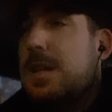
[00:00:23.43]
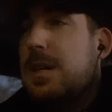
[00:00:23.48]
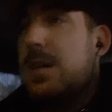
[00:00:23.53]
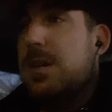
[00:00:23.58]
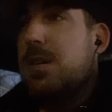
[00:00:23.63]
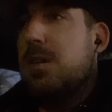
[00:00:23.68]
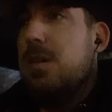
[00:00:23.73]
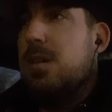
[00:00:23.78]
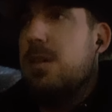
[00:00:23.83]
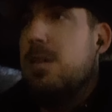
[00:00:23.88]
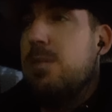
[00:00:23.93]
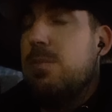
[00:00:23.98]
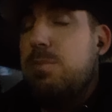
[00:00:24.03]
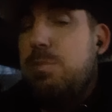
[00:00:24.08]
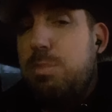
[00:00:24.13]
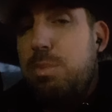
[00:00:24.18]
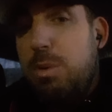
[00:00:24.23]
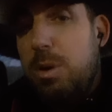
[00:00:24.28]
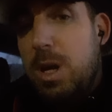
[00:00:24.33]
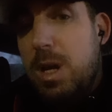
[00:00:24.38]
uh,
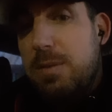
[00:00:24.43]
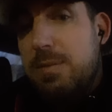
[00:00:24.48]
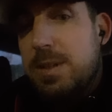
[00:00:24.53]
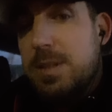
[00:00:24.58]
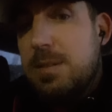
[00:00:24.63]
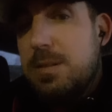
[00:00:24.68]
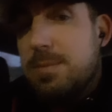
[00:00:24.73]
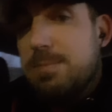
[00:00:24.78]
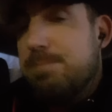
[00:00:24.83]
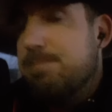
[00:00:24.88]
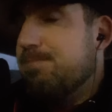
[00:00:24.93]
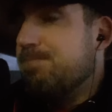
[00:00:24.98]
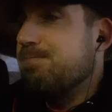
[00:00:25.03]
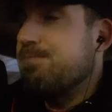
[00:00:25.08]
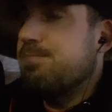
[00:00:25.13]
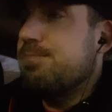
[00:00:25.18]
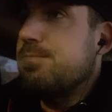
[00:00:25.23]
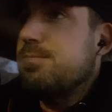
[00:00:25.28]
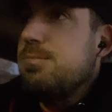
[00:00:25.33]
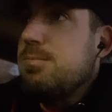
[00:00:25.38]
private
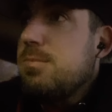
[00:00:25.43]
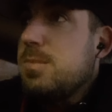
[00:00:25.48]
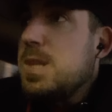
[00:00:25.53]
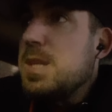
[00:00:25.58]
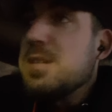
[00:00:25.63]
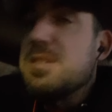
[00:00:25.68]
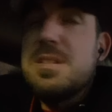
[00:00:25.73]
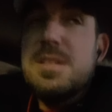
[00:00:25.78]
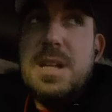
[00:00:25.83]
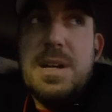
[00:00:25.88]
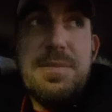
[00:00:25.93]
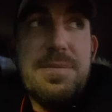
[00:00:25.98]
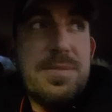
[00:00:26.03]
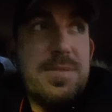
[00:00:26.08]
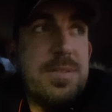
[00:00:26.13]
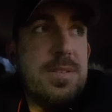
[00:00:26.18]
stuff.